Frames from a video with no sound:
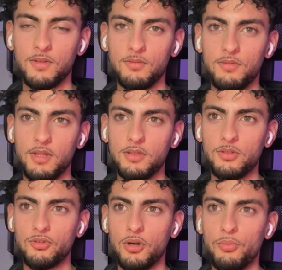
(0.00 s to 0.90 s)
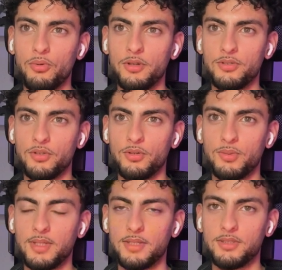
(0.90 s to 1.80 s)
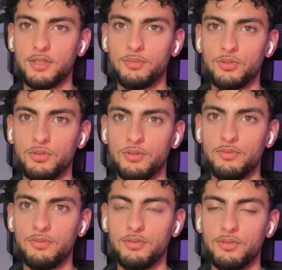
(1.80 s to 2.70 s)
I feel like the top one is the only one that has some sort of